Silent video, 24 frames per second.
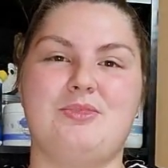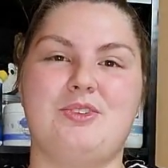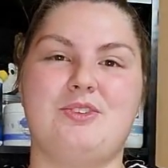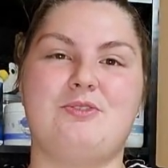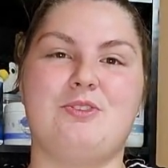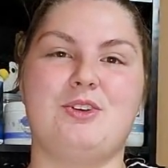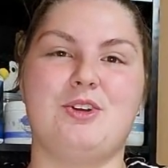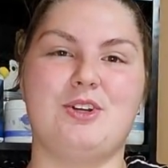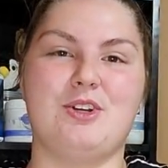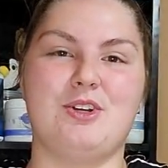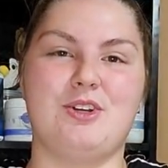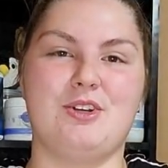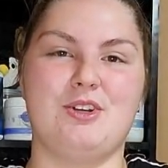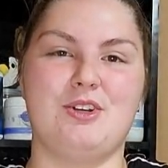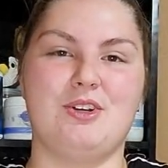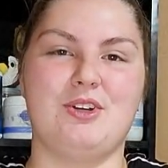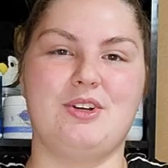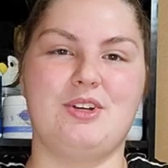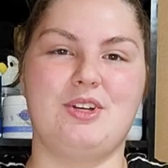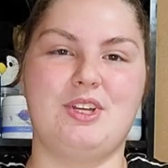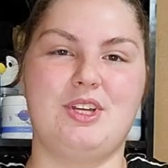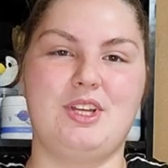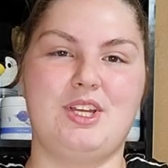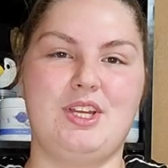
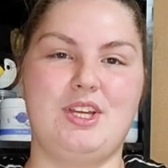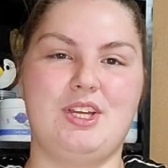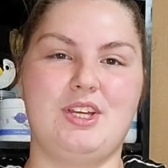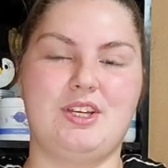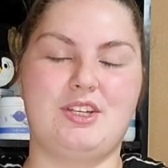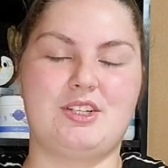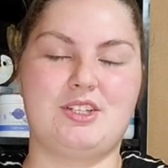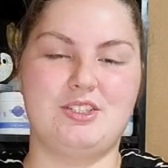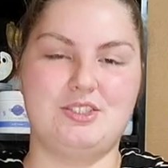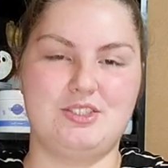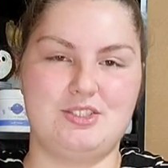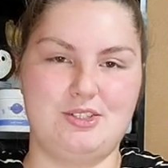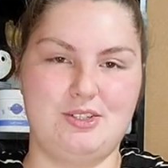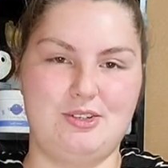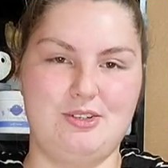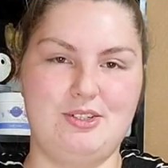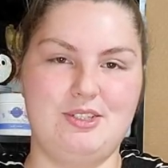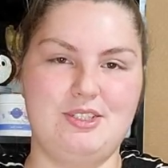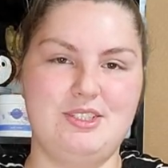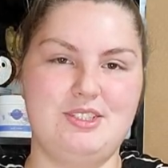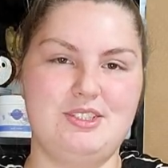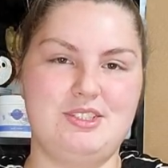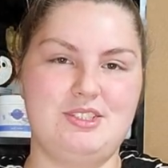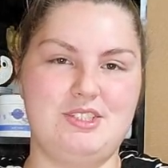For
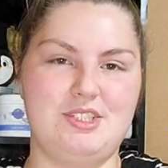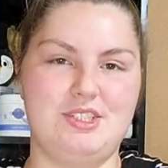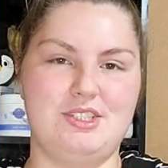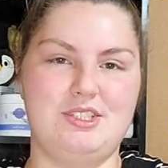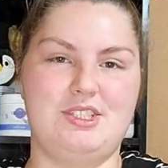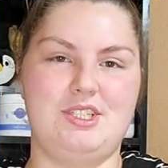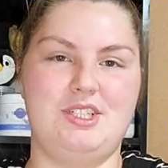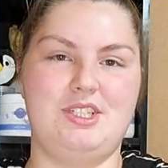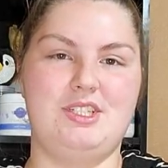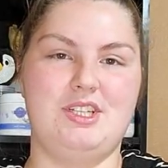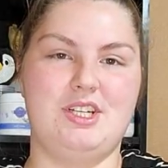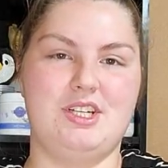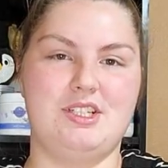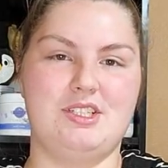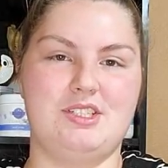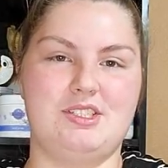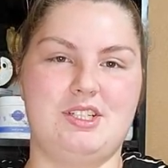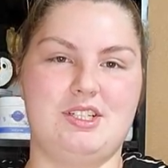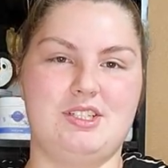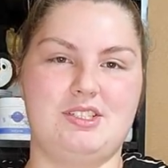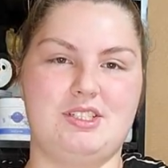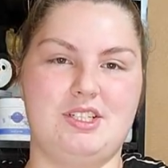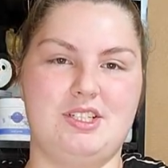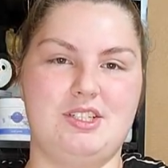consultants, since he does
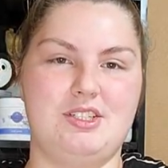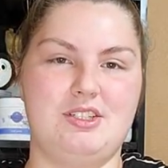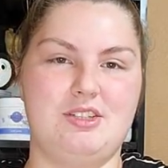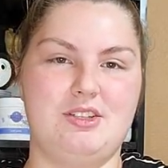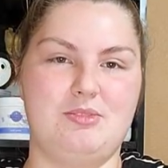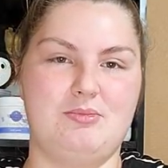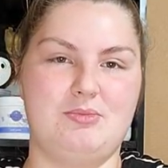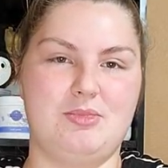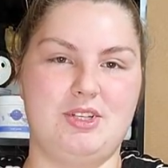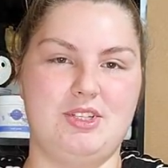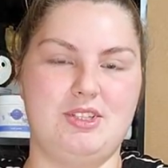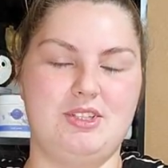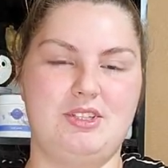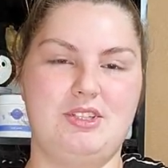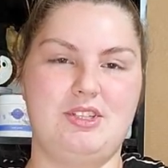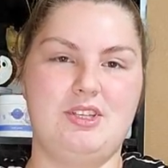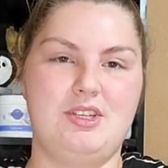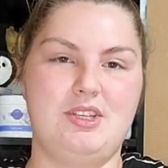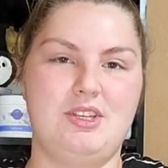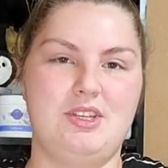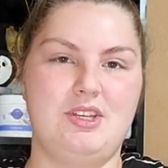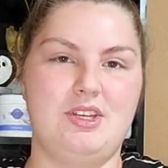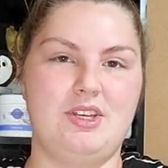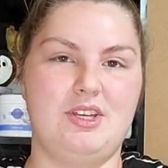a scent of the month
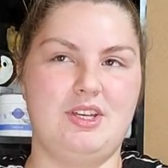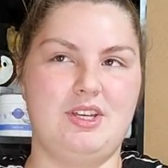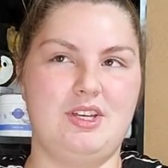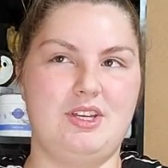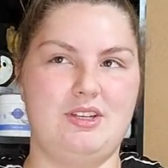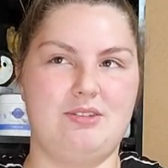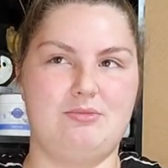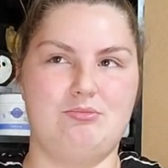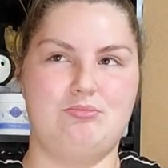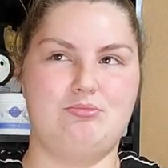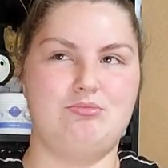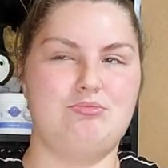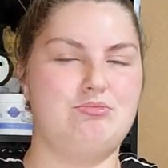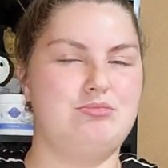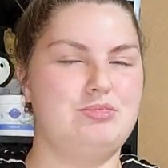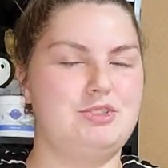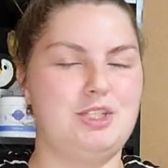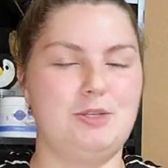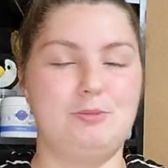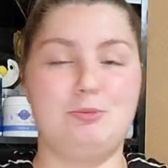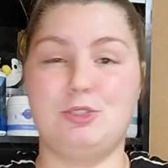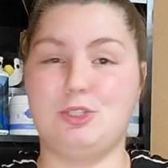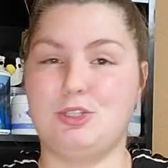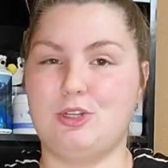
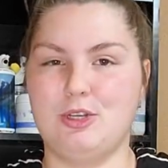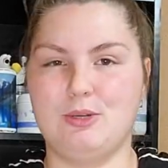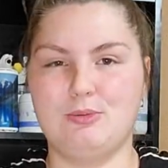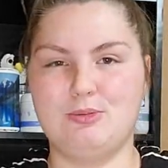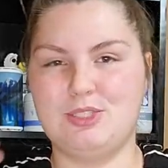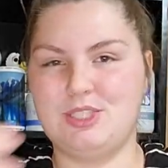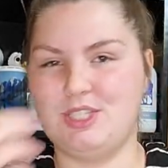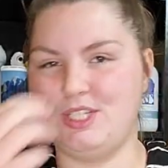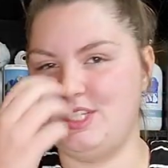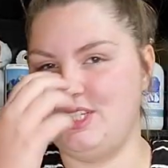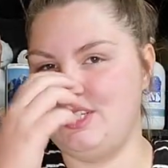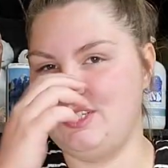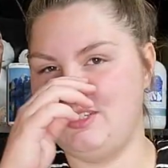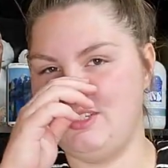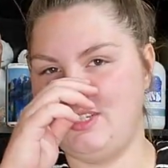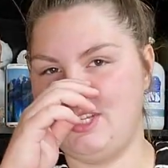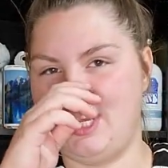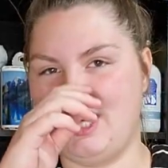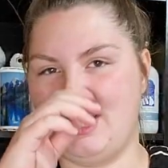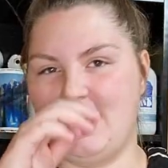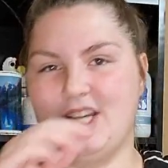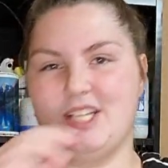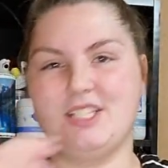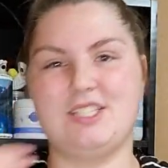subscription,
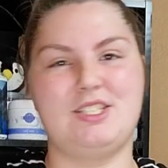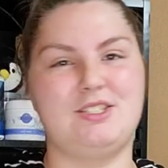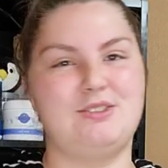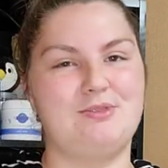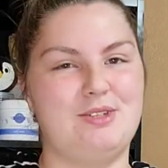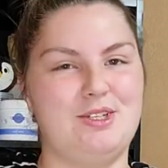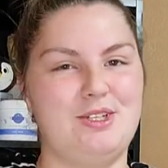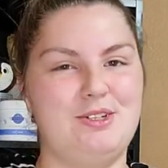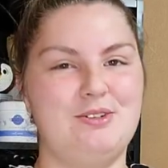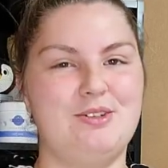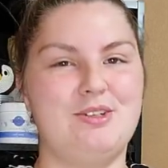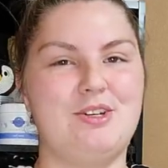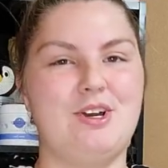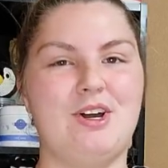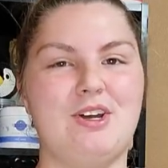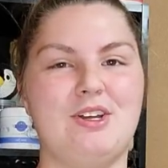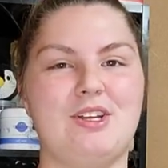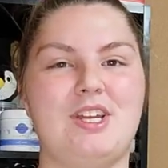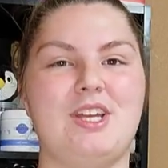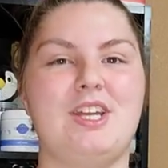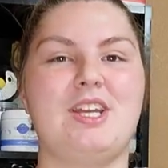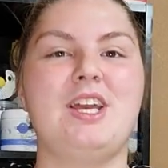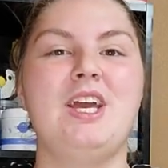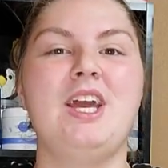I guess is what you would call
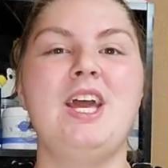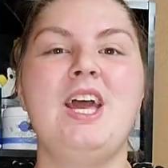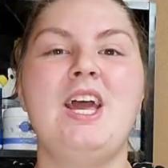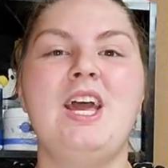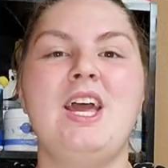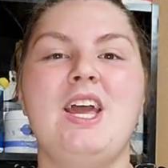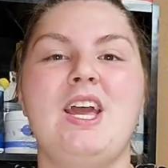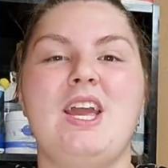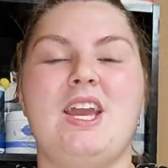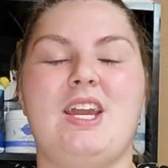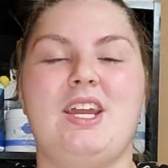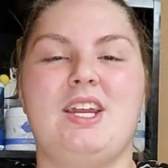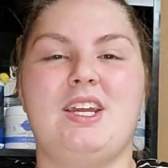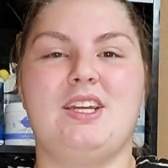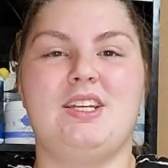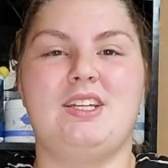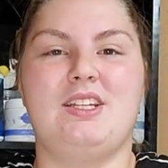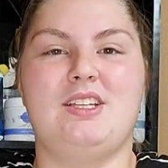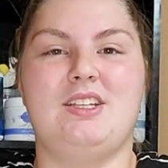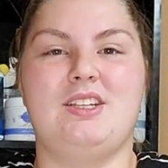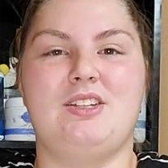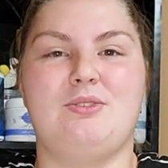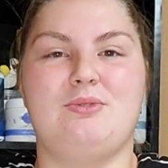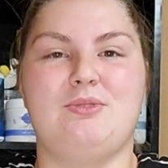it,
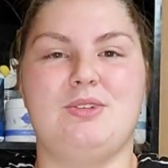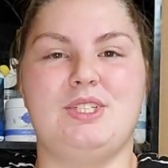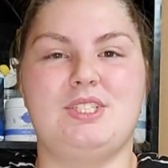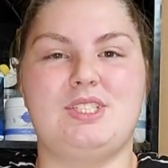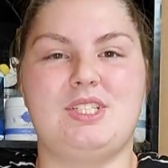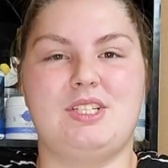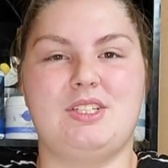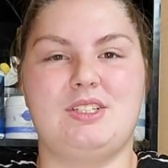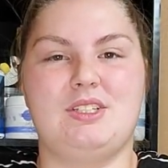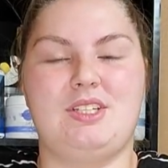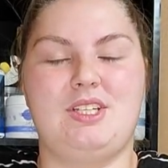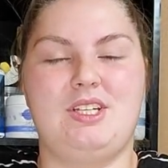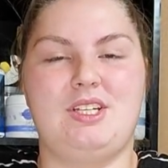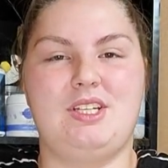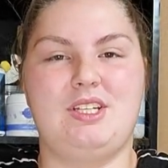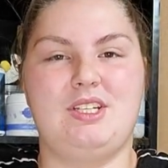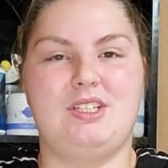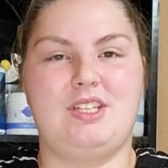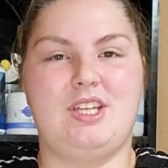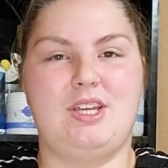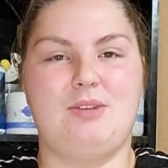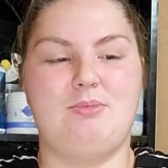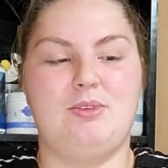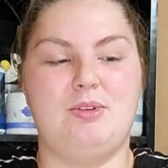and recently
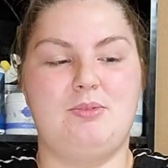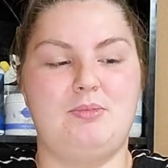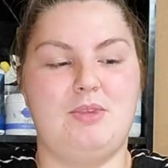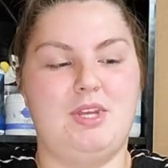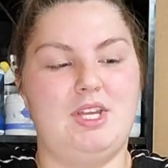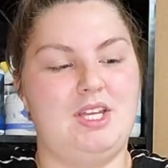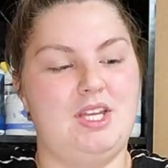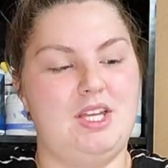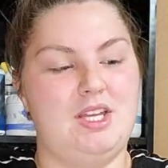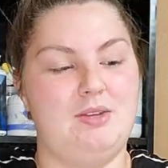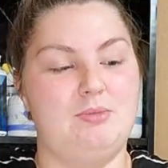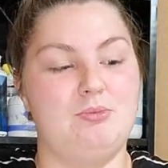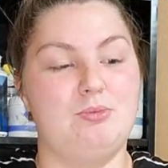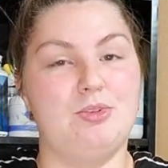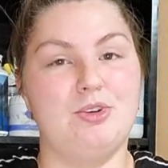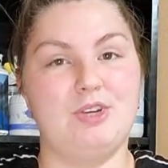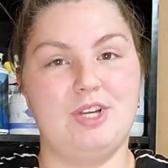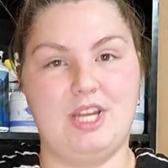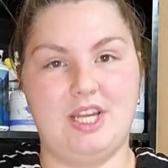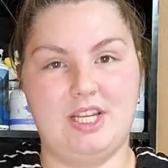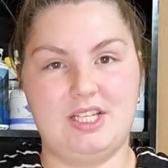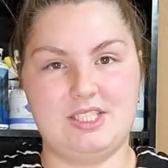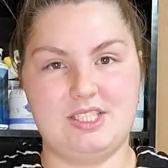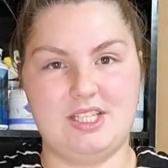they've been making
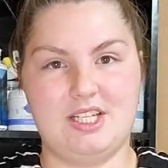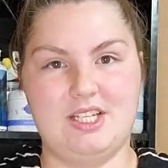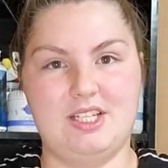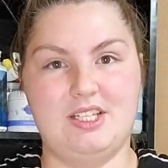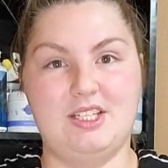bricks.